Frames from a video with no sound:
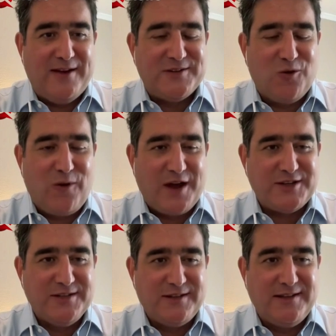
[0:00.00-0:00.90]
or
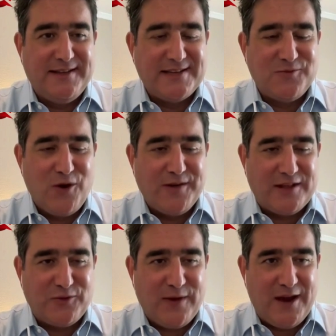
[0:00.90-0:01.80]
Washington. It doesn't work
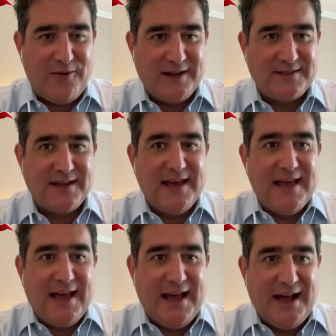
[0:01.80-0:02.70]
that way, right?
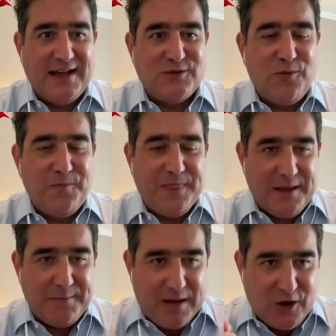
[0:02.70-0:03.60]
So
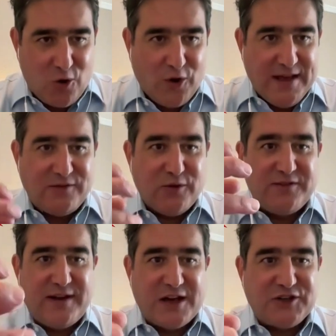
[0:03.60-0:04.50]
according to
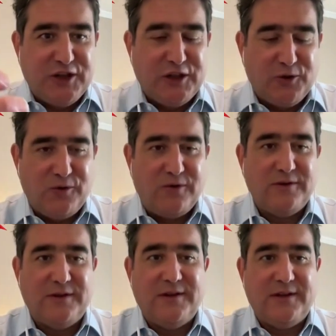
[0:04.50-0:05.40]
international law,
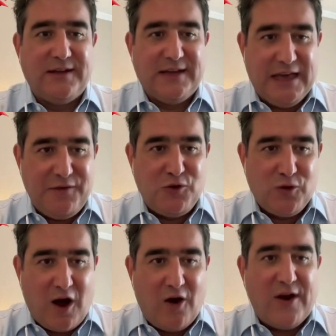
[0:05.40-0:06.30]
if you
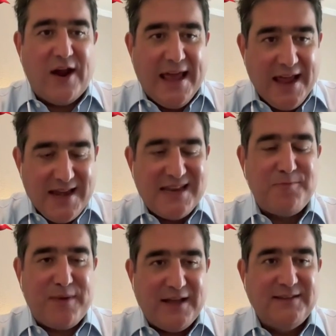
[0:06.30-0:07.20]
are an
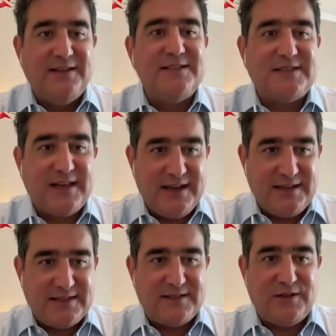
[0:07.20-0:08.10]
independent
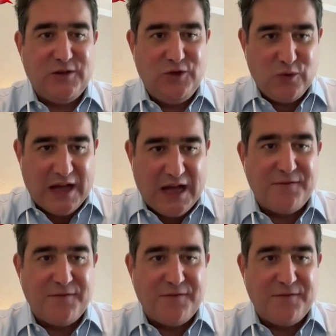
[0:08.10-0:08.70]
state, you have